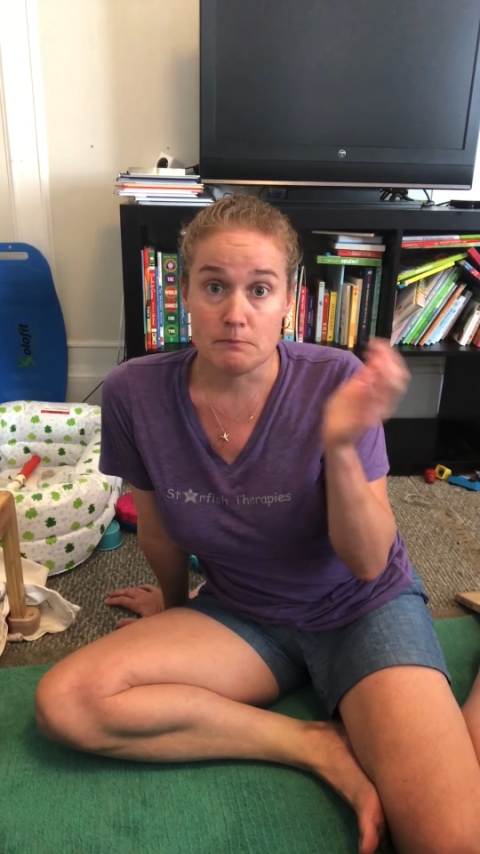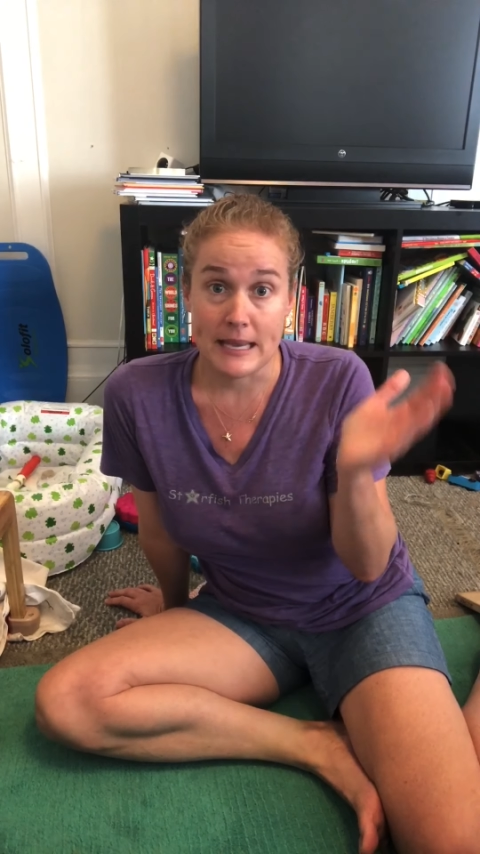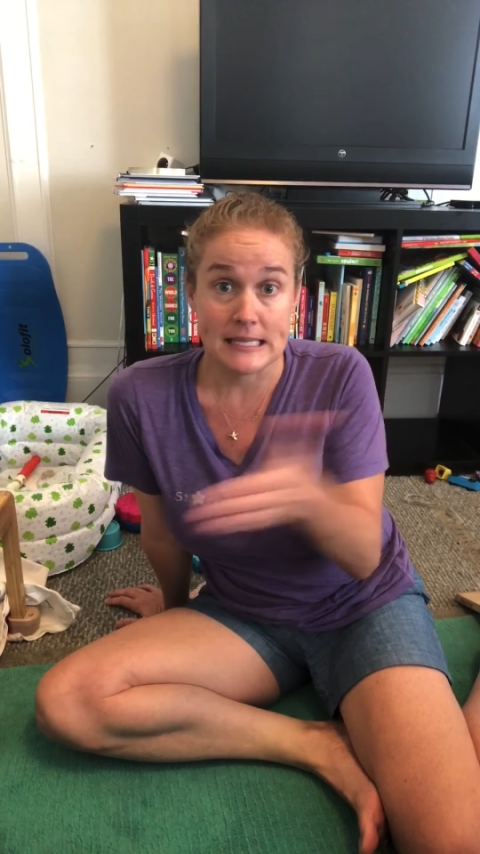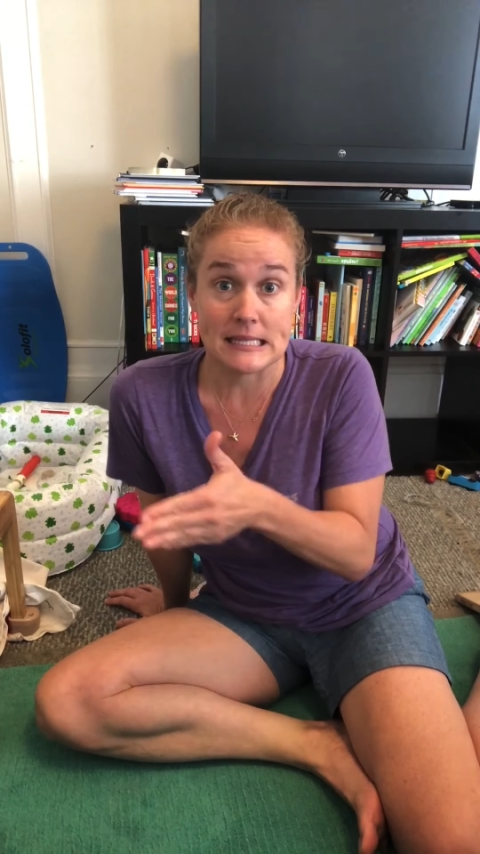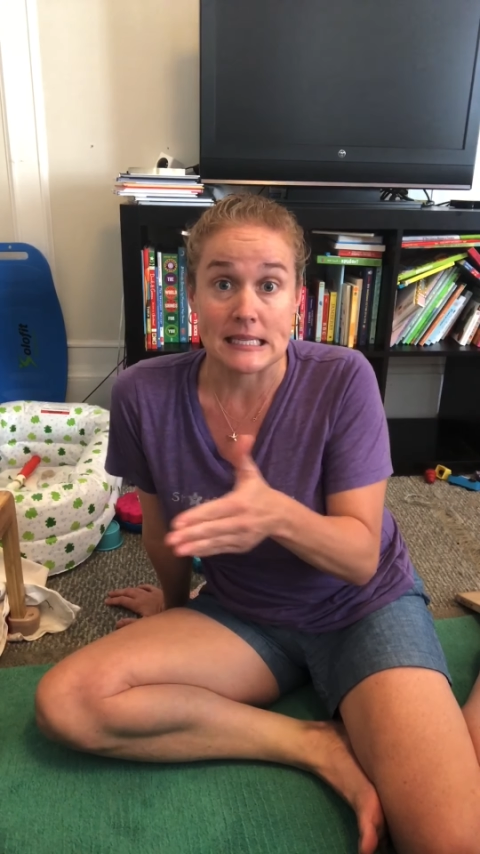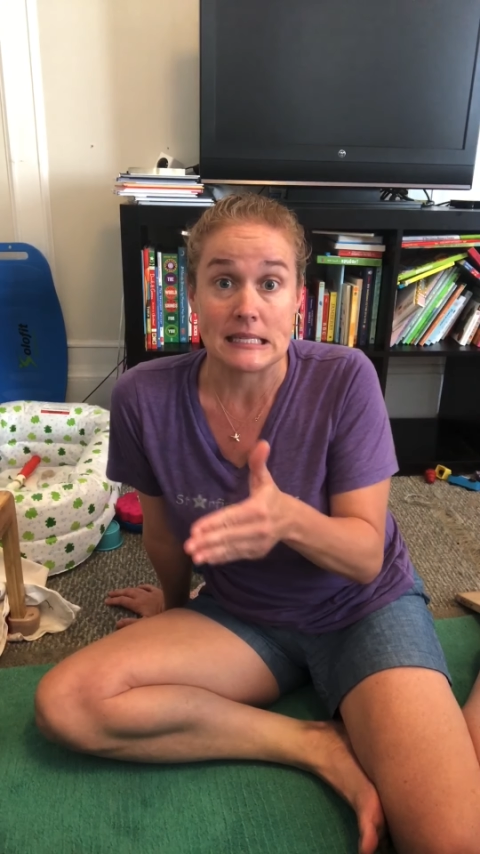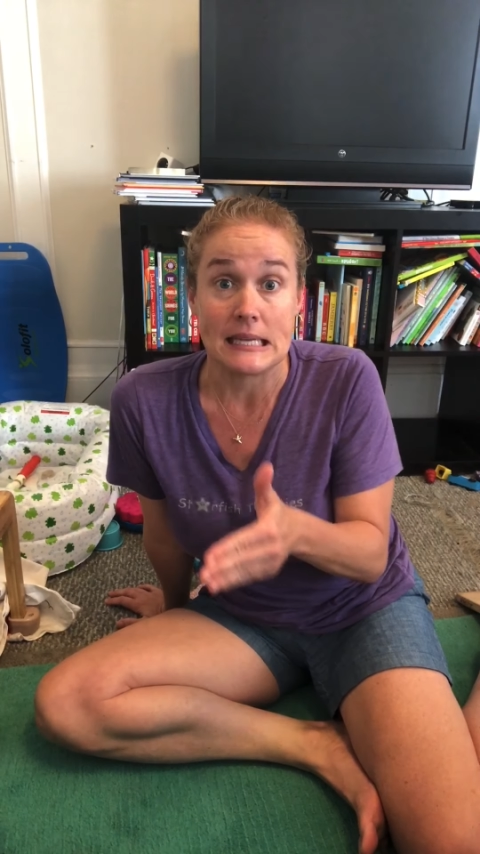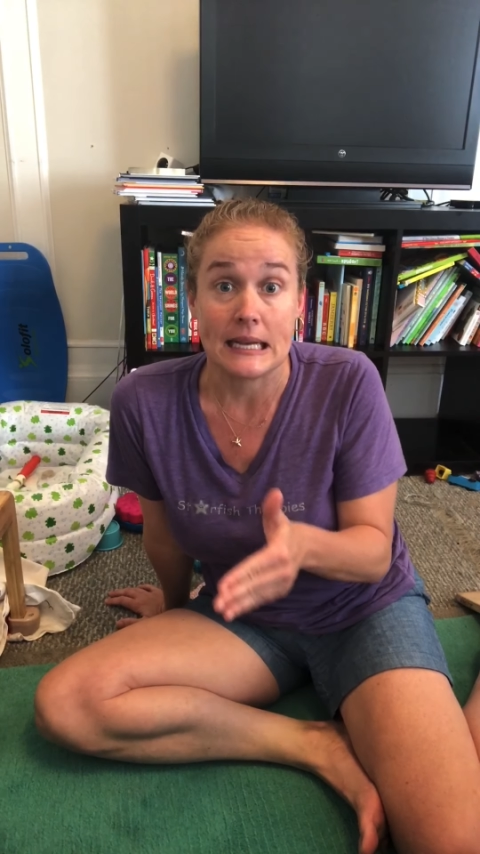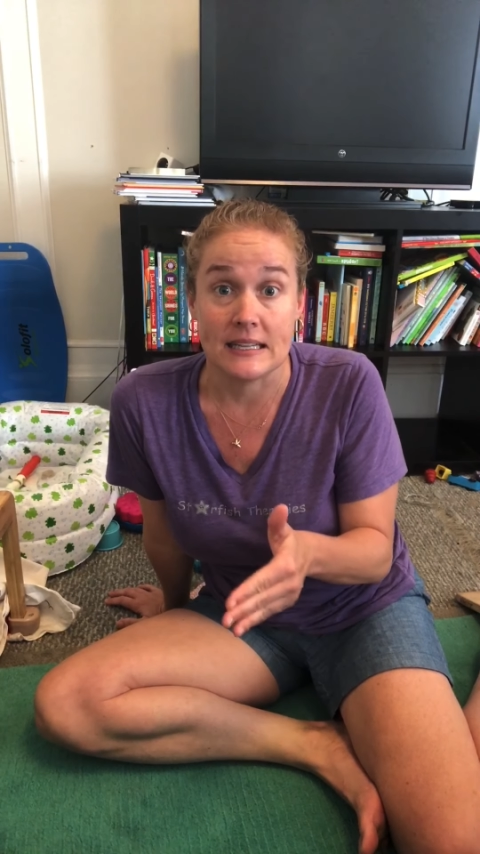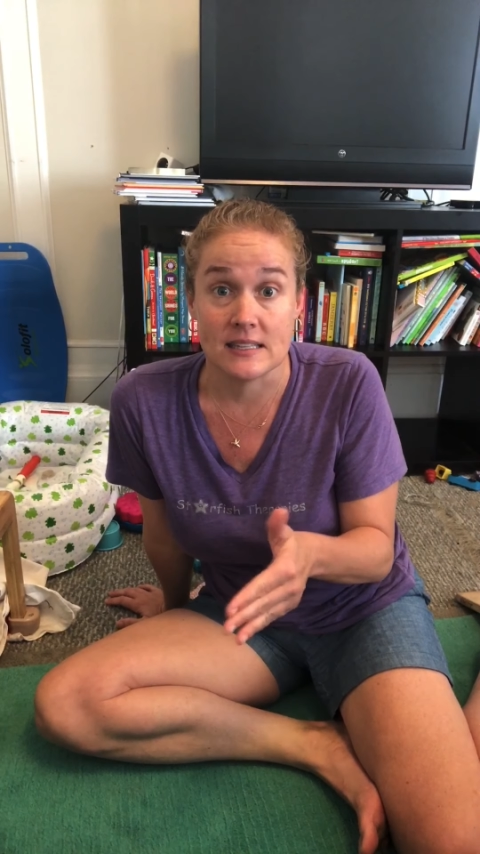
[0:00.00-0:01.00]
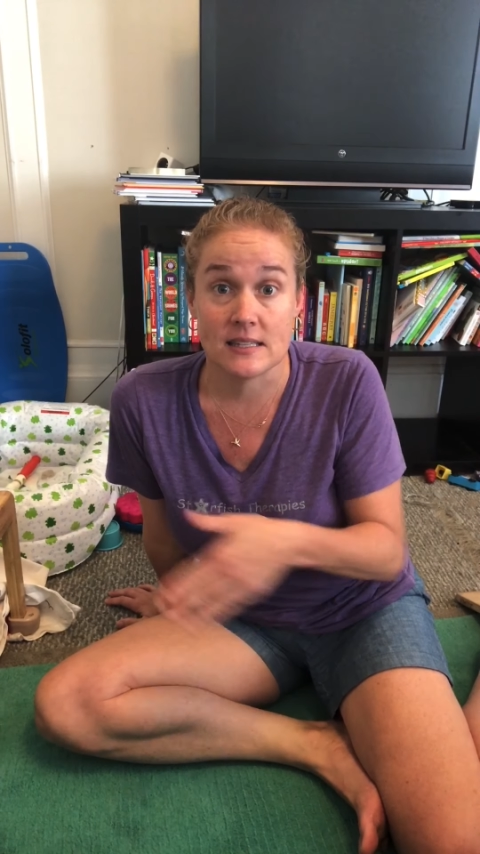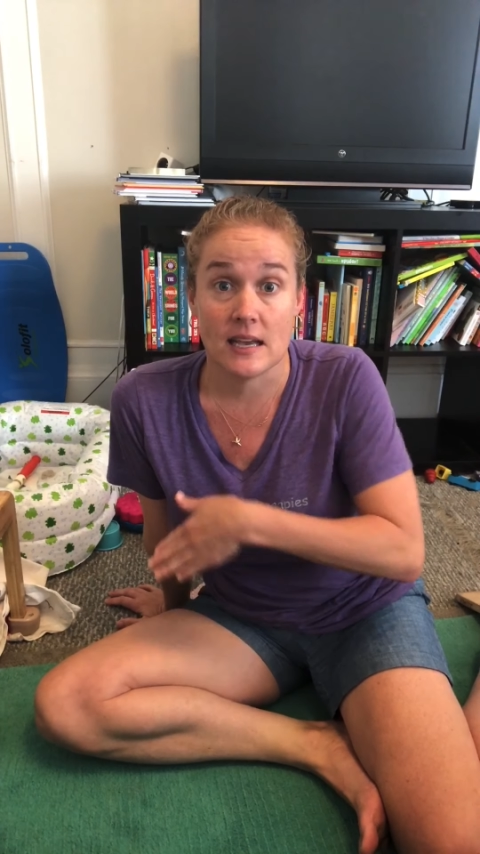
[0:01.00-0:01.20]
make it 6 seconds